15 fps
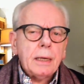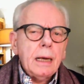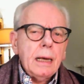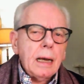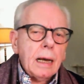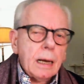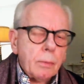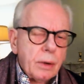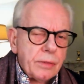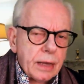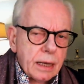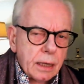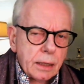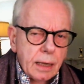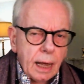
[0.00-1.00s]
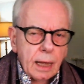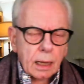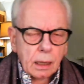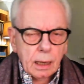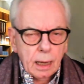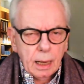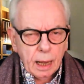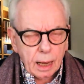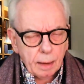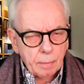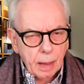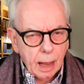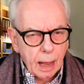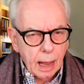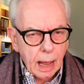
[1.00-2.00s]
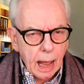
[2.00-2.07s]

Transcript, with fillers: uh, with Iain Dale um, uh,